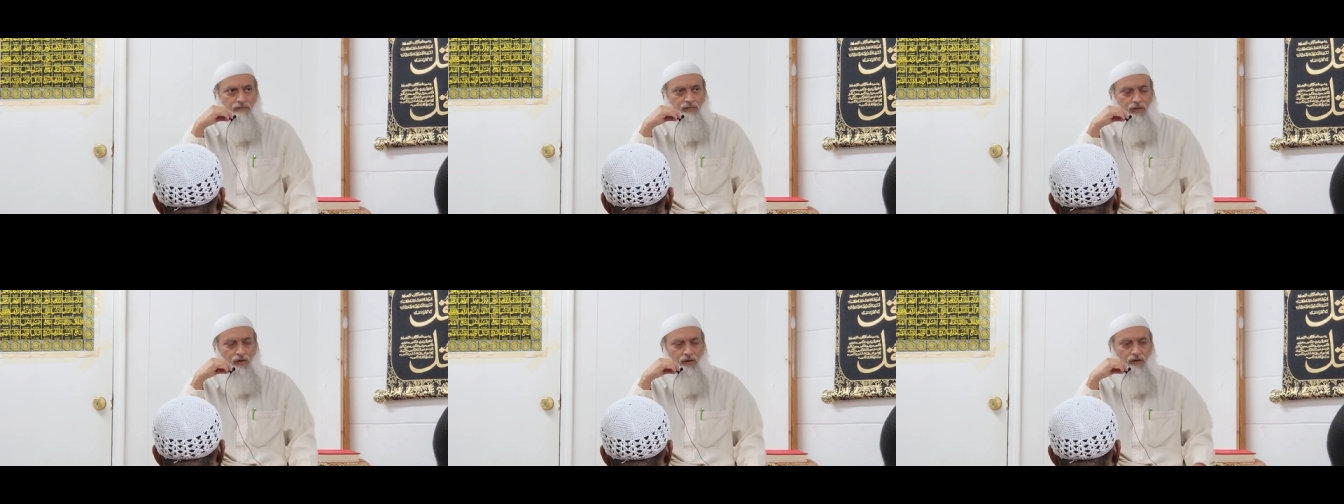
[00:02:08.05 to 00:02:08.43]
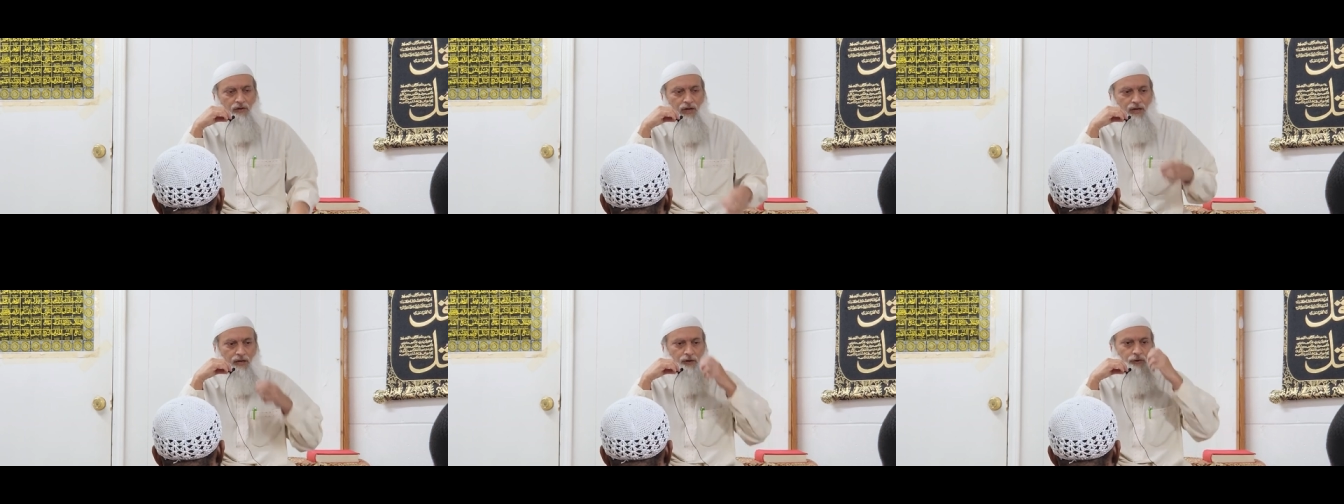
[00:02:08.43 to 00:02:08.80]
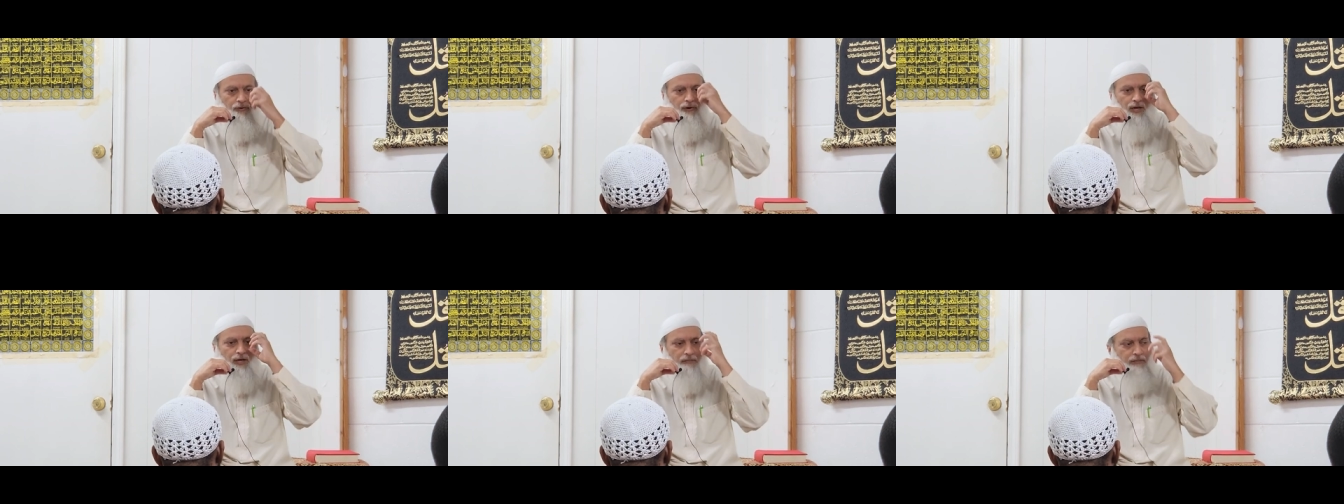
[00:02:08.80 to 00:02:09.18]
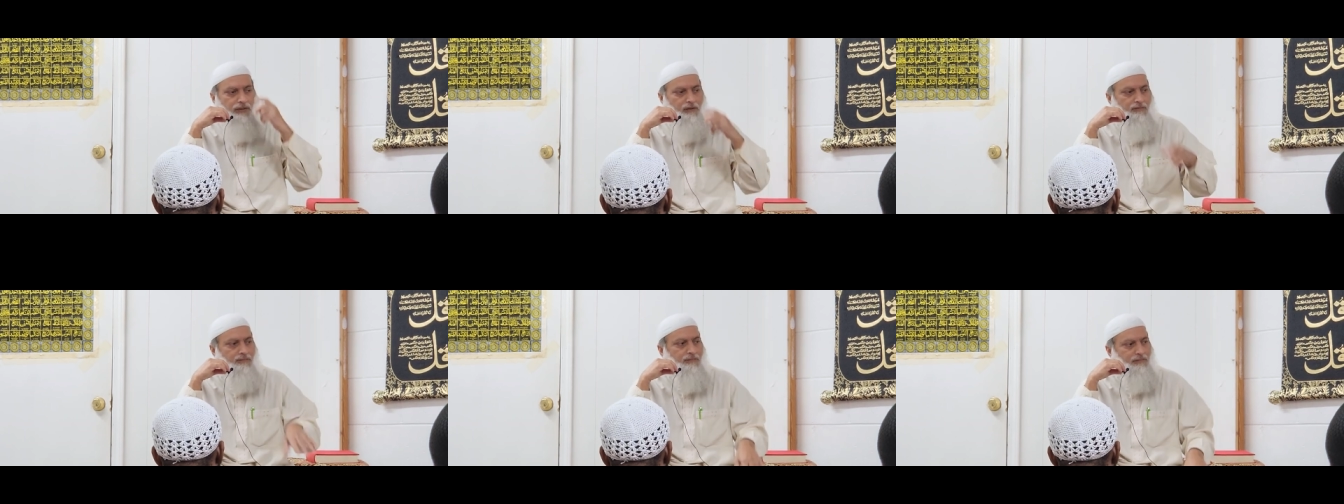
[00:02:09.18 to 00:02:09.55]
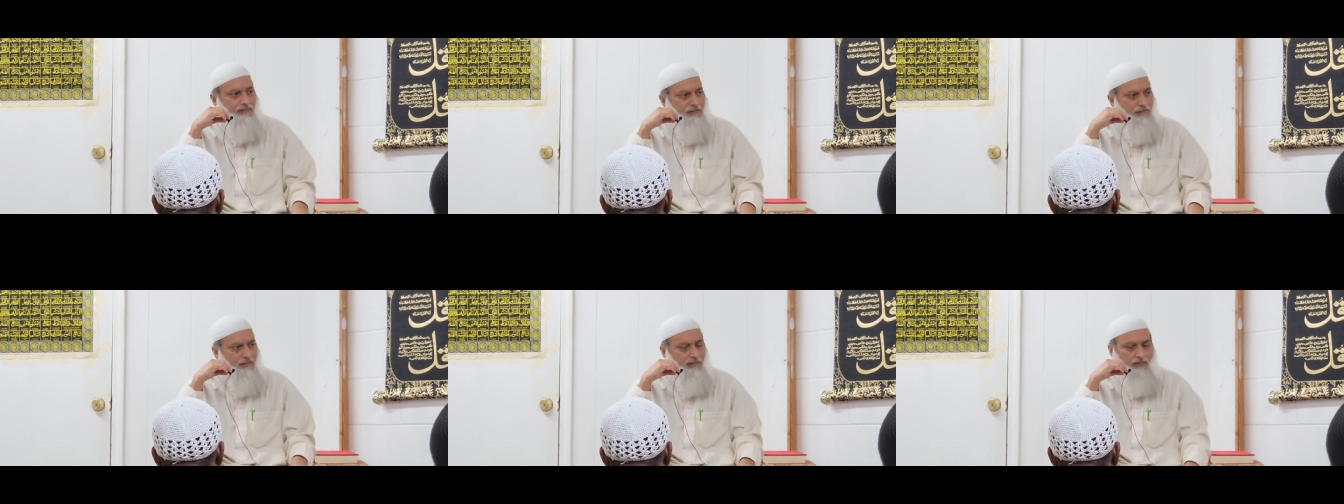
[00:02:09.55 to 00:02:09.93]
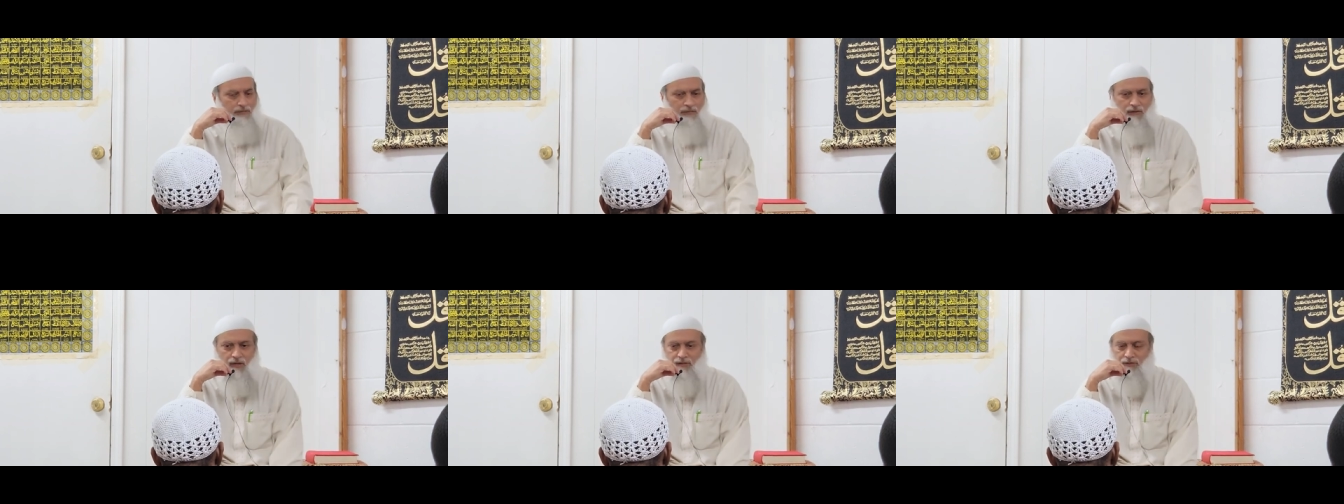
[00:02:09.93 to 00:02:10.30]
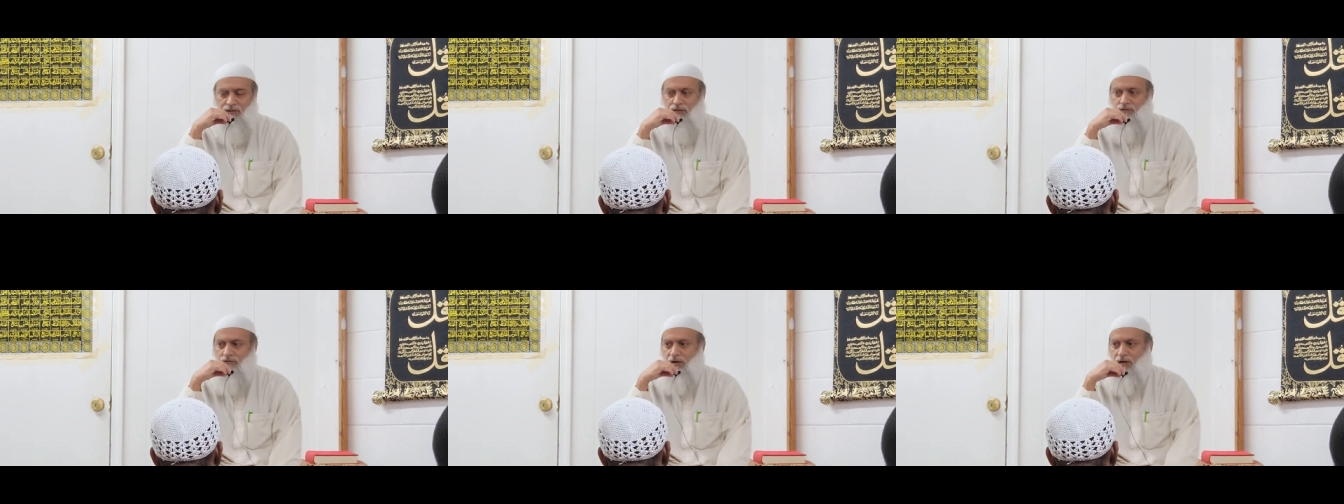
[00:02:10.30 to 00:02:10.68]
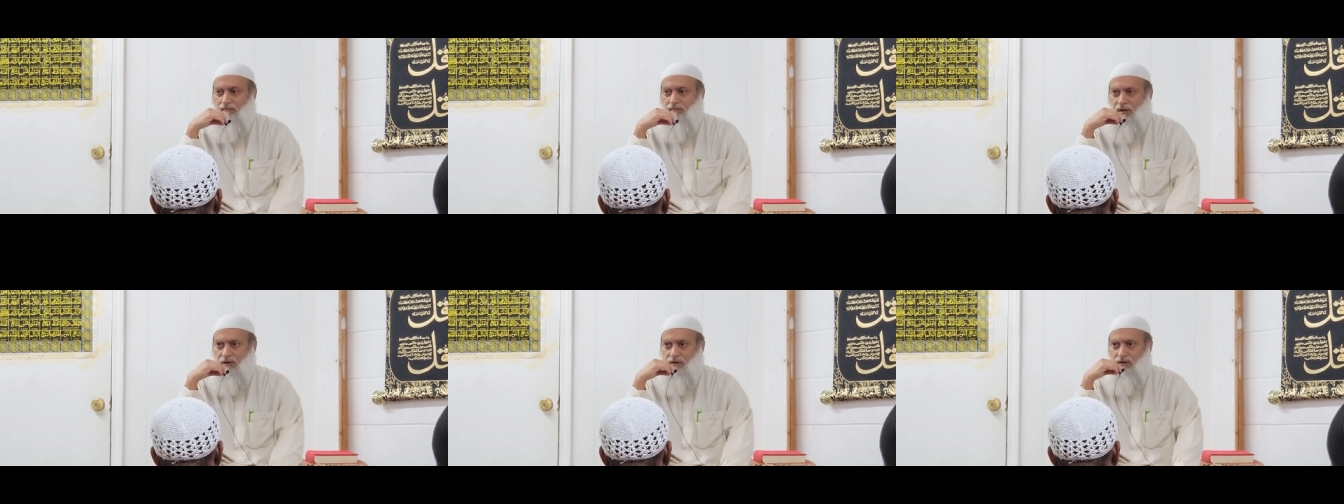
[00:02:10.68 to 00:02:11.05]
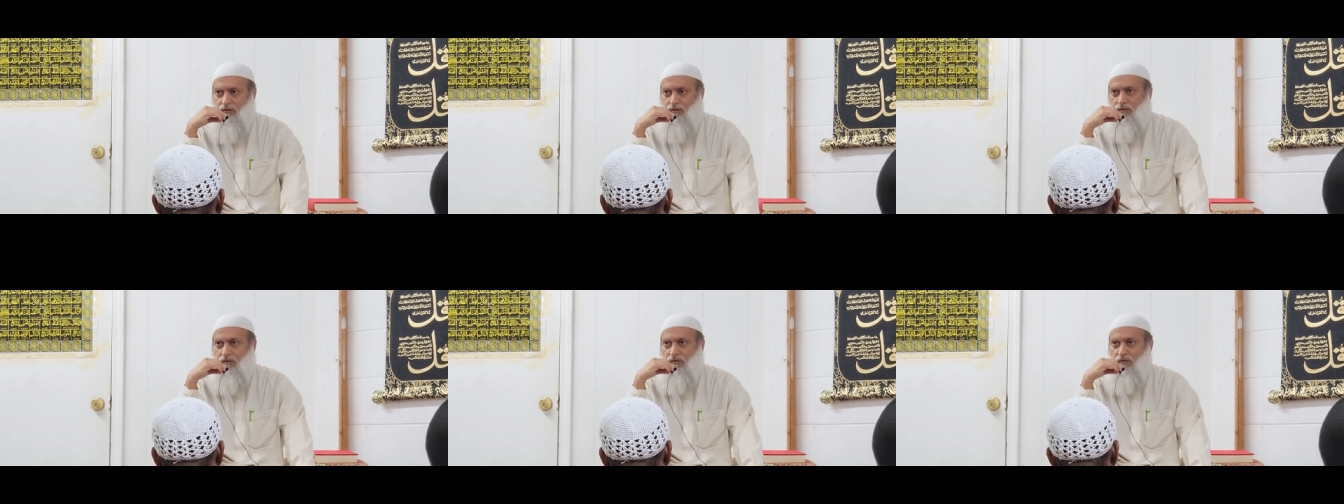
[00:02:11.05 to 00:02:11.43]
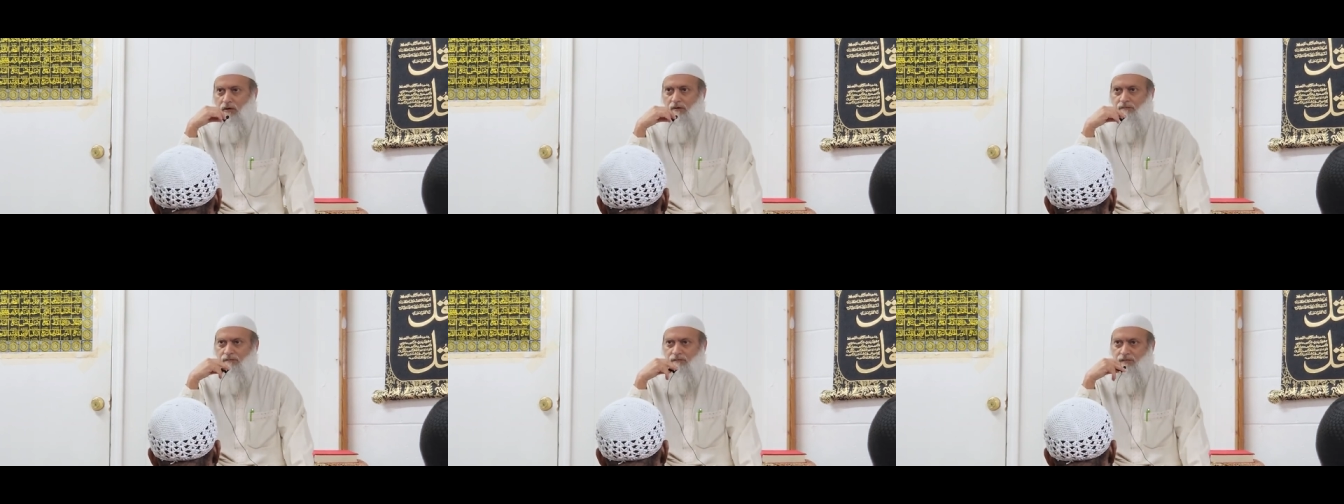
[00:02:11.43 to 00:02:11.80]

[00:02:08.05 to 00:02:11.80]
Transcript: You know, like a grape, as described by Rasulullah.